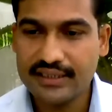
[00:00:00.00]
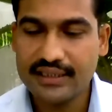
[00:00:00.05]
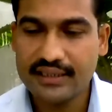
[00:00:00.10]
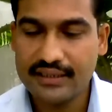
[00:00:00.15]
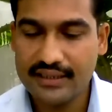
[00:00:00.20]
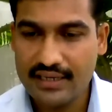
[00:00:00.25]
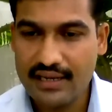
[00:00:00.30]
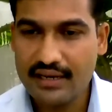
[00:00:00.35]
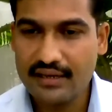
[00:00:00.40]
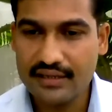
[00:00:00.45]

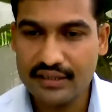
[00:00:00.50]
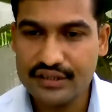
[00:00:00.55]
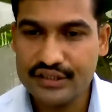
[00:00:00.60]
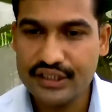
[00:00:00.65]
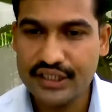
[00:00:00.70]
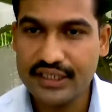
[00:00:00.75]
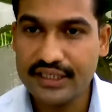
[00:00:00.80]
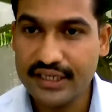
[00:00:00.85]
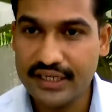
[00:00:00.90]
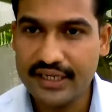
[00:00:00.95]
In our
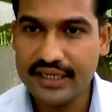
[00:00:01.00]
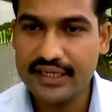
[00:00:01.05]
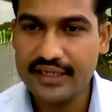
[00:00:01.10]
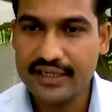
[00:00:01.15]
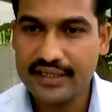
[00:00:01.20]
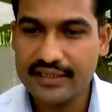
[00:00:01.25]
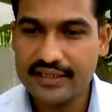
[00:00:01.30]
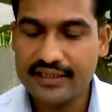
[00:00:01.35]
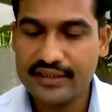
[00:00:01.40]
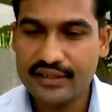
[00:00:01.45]
country, in India.
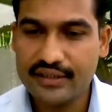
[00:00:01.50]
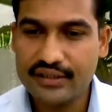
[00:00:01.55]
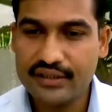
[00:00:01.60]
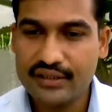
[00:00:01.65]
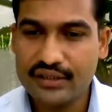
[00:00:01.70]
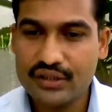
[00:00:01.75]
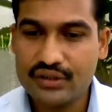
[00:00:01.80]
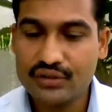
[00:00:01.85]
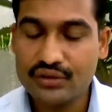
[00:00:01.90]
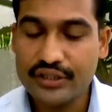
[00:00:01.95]

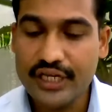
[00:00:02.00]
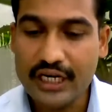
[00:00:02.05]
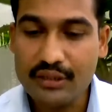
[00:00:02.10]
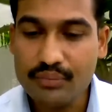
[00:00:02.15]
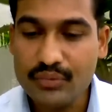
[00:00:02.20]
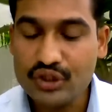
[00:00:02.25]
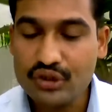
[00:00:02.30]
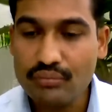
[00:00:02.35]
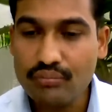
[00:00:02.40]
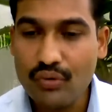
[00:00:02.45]
So that
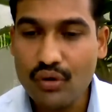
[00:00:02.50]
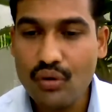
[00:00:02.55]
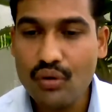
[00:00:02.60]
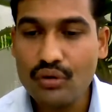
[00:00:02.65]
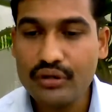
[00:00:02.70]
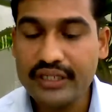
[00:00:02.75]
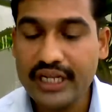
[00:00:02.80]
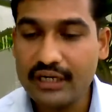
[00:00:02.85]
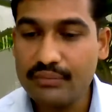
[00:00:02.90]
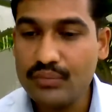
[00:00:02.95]
much of
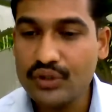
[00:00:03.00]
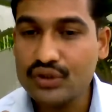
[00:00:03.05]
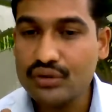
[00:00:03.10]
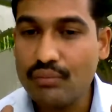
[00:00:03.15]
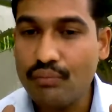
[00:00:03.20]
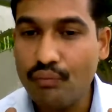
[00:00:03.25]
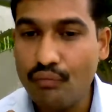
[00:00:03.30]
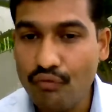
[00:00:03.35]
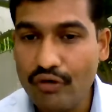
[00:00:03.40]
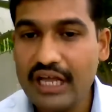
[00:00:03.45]
gold, that much
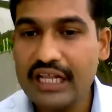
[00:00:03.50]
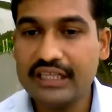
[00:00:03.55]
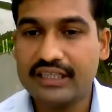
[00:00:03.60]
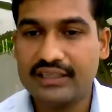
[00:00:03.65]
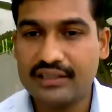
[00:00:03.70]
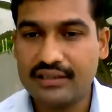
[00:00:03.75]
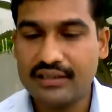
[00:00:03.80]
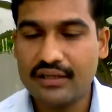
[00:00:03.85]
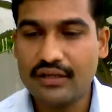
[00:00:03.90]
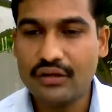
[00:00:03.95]
of wealth
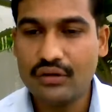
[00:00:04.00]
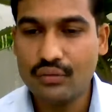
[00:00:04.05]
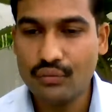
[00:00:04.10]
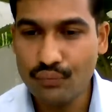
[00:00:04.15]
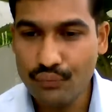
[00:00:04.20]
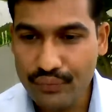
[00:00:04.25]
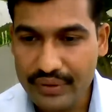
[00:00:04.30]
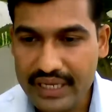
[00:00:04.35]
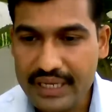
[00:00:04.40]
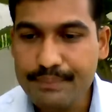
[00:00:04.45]

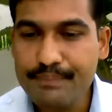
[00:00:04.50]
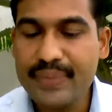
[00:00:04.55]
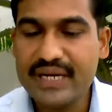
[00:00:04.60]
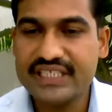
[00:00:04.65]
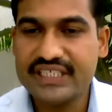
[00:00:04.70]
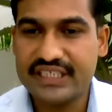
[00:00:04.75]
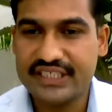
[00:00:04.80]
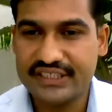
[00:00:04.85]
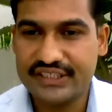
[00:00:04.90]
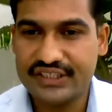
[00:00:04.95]
we
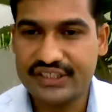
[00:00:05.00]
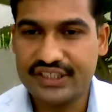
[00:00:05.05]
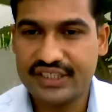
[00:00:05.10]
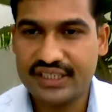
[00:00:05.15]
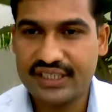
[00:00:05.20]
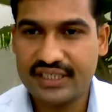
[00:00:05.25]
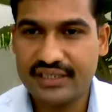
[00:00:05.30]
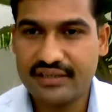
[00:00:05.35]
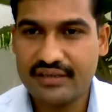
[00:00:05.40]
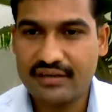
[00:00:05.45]
possessed.
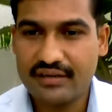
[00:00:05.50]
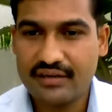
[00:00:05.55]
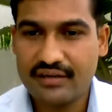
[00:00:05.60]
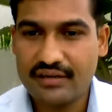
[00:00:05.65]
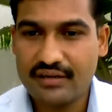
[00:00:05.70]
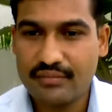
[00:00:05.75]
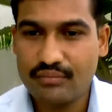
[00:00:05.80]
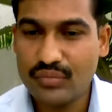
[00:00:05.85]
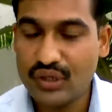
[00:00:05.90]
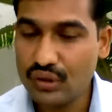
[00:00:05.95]

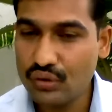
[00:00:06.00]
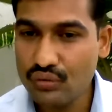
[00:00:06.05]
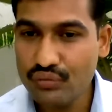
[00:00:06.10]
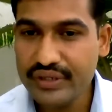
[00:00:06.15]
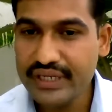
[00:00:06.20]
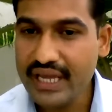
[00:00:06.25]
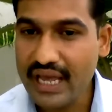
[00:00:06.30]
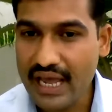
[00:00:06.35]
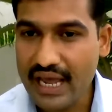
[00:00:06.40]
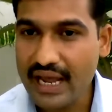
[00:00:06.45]
But do
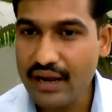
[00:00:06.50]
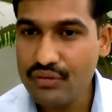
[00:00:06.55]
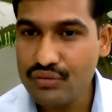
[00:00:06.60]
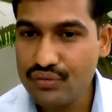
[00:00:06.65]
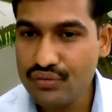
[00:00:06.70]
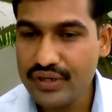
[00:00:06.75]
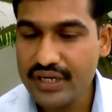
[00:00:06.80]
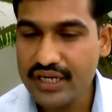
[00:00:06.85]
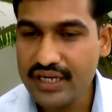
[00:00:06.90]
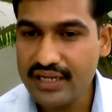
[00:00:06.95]
we have
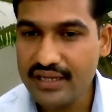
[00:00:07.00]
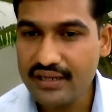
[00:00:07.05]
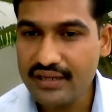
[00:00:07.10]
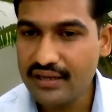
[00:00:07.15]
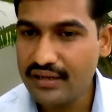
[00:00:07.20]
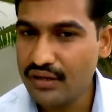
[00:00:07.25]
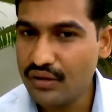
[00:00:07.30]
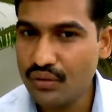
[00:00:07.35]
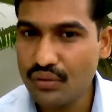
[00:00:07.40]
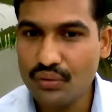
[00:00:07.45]
today?
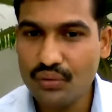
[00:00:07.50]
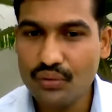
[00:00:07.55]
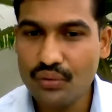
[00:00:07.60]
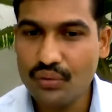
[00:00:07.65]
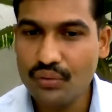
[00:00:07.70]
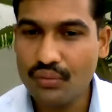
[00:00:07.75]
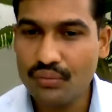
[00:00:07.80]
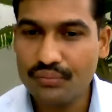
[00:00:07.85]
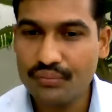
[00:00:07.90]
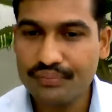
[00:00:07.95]

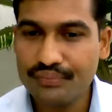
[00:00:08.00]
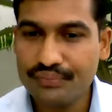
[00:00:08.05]
No.